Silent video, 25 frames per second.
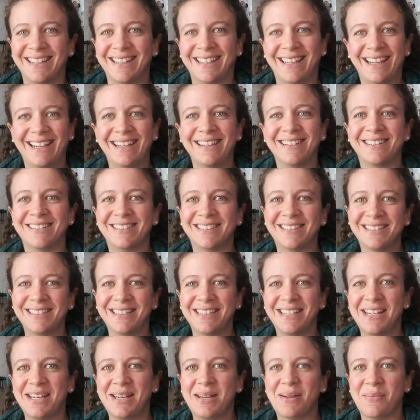Hey y'all,
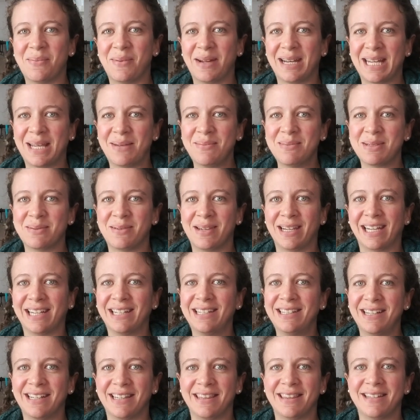my name's
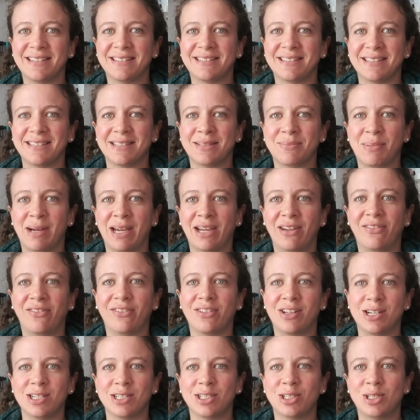Megan and this is my
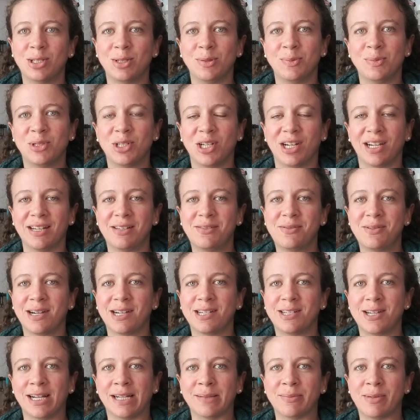Flosstube channel where I
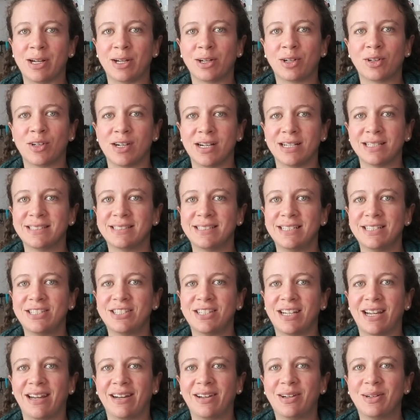talk about cross stitch
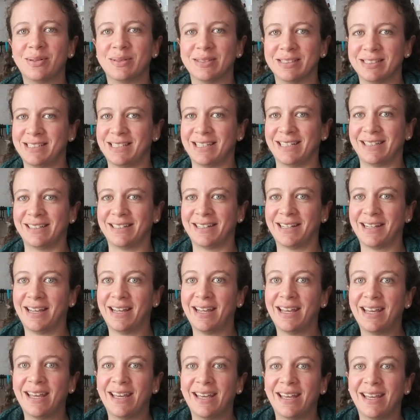and quilting.
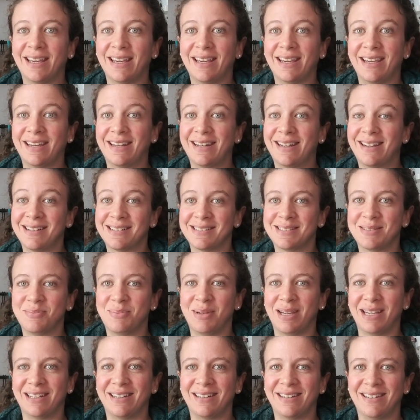It has
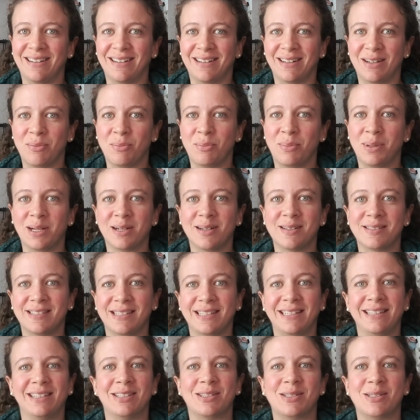been an
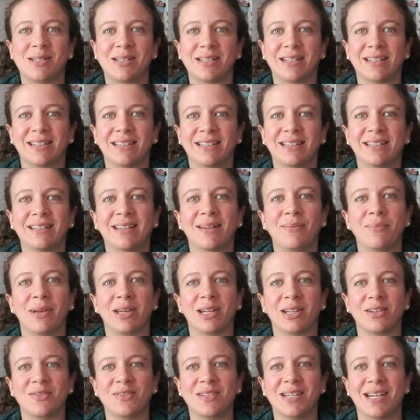embarrassingly long
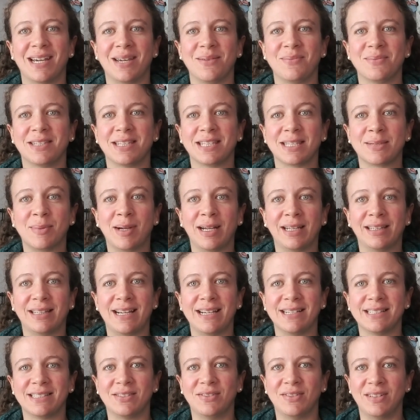amount of time since my
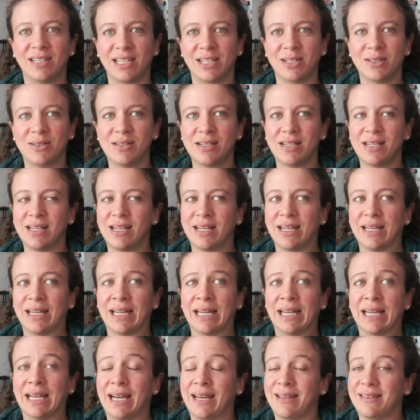last video.
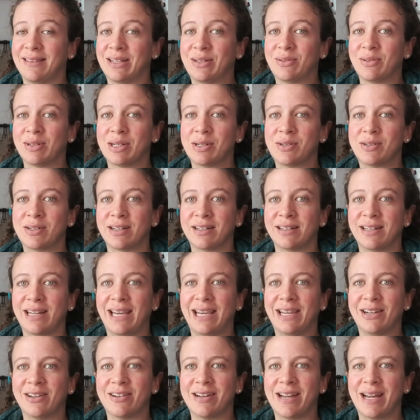I think we're going on
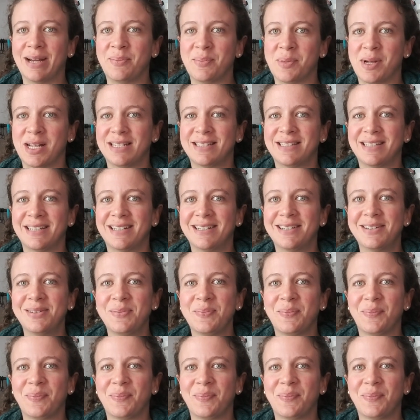8 or 9 months here.